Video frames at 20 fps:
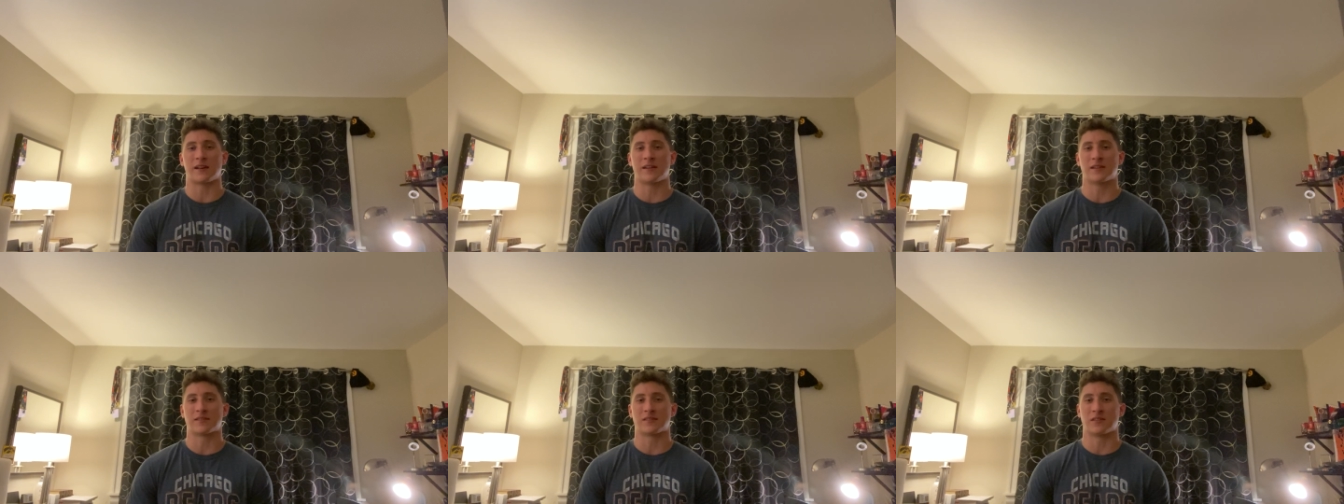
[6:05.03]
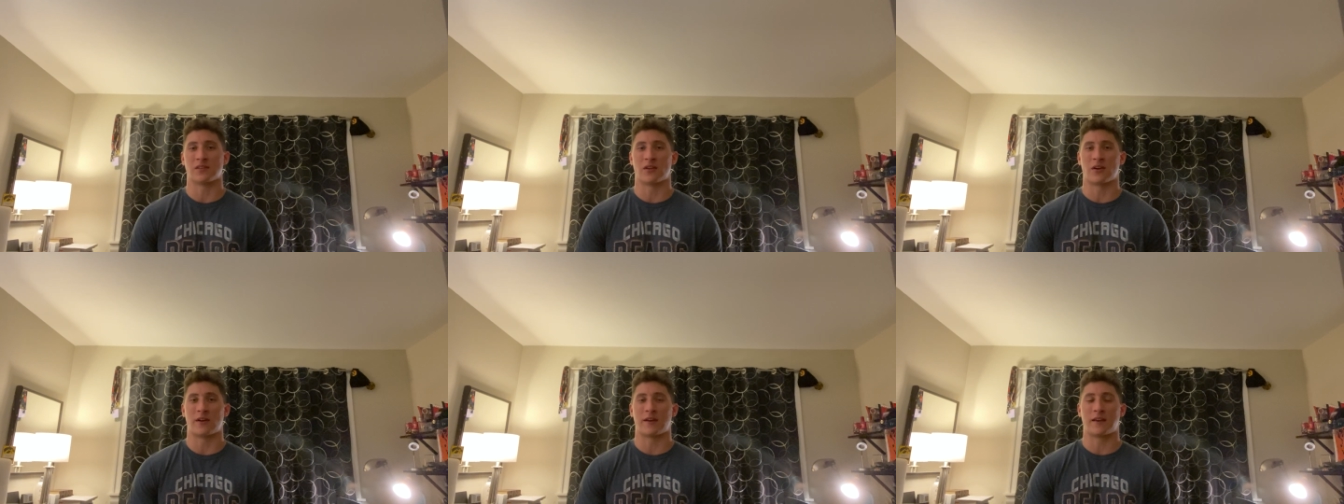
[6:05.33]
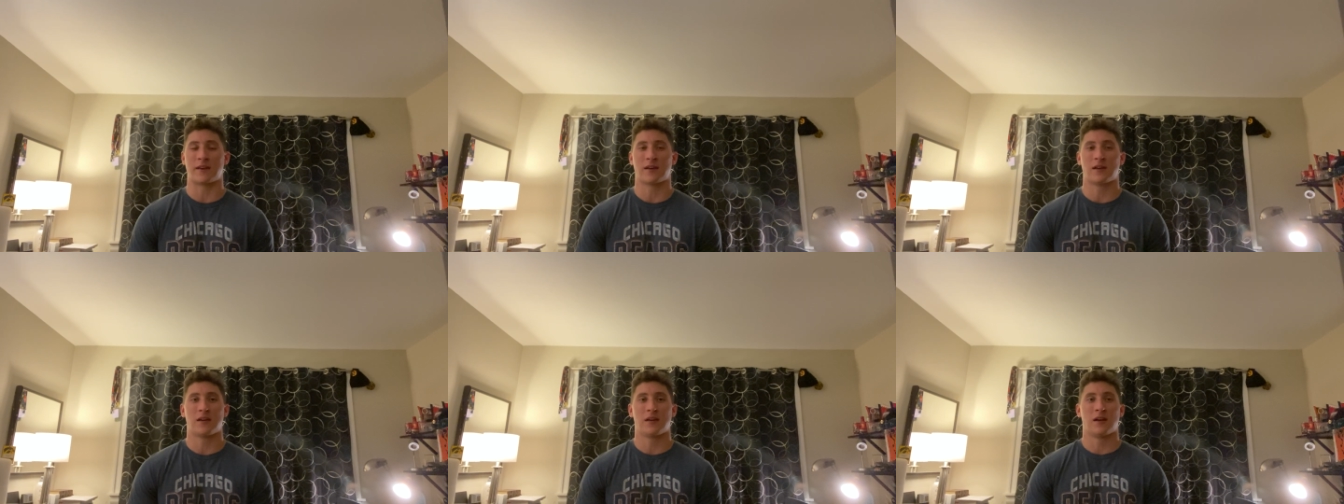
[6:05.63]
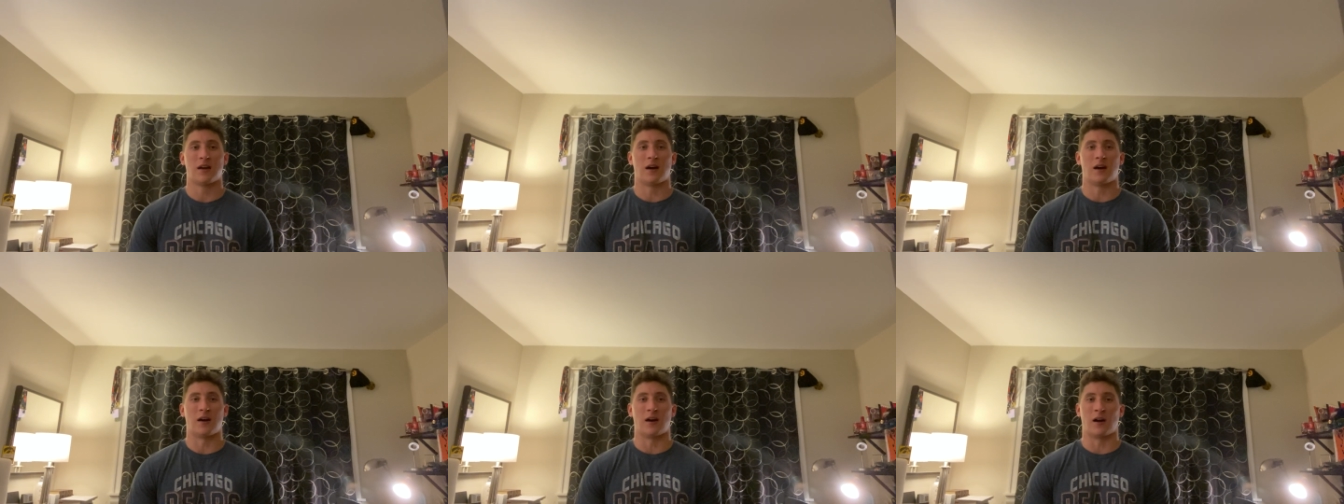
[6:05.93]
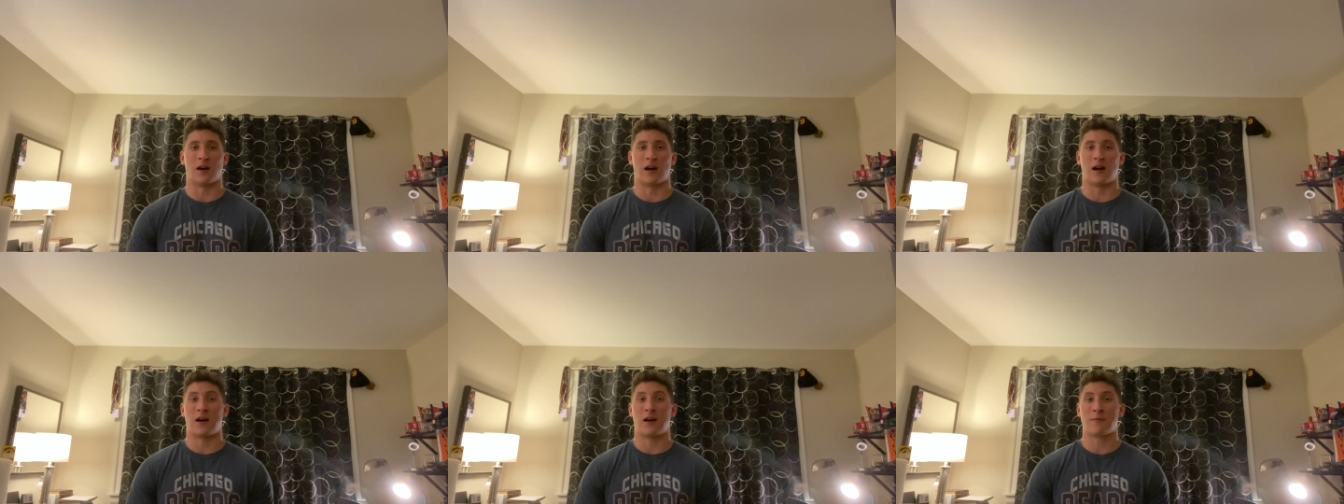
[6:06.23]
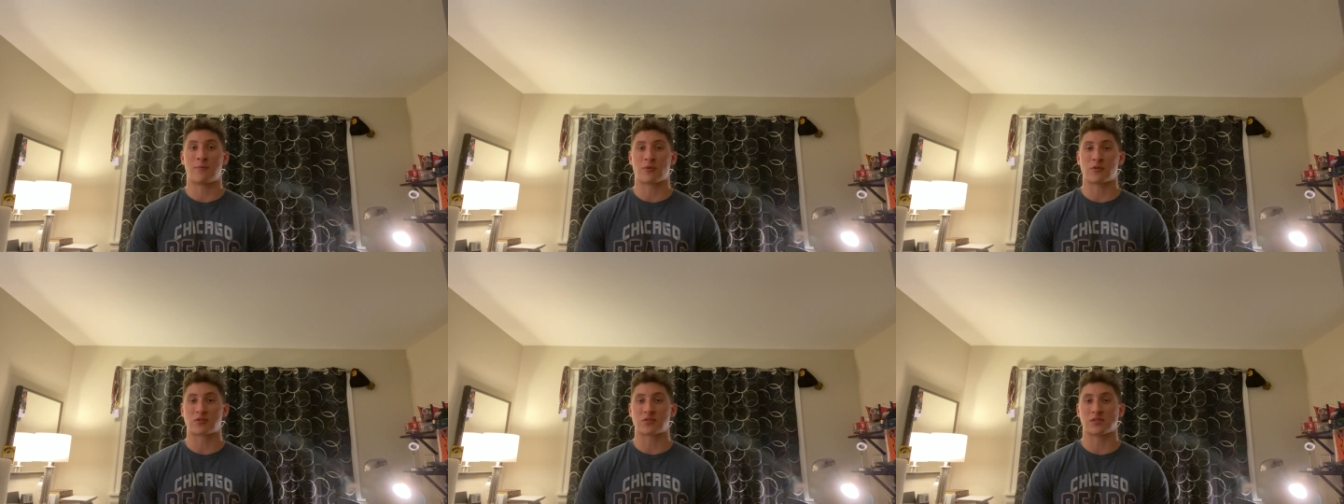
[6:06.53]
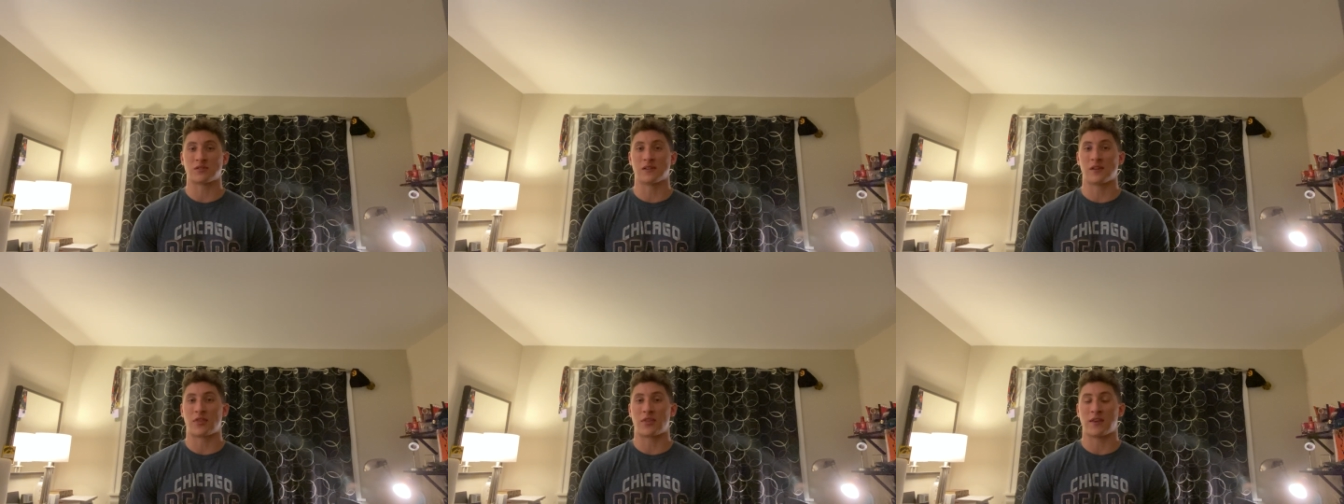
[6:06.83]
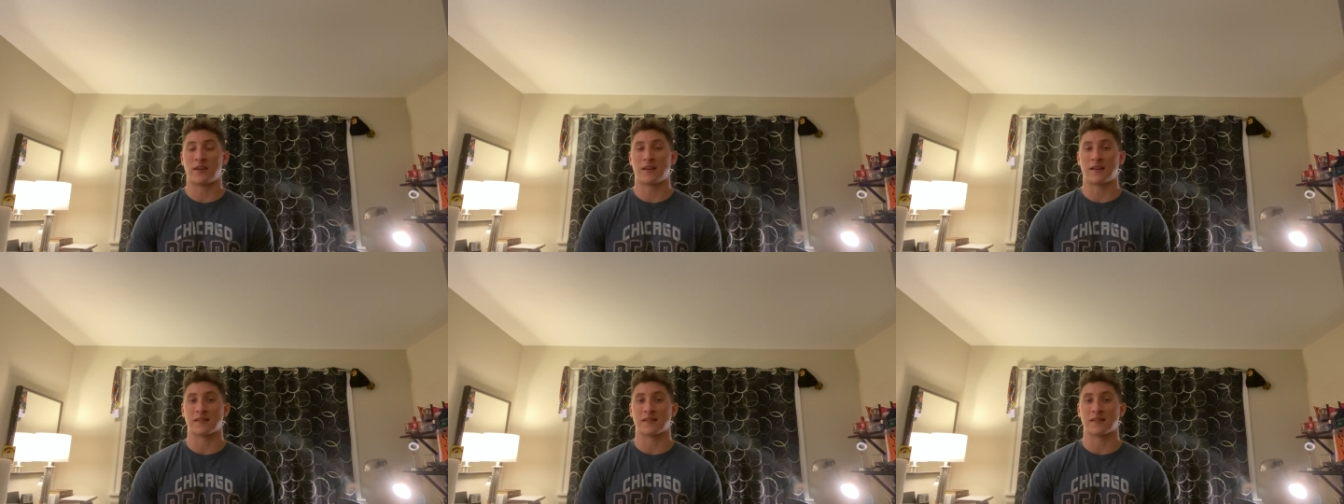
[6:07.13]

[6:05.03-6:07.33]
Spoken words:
he doesn't like. I personally think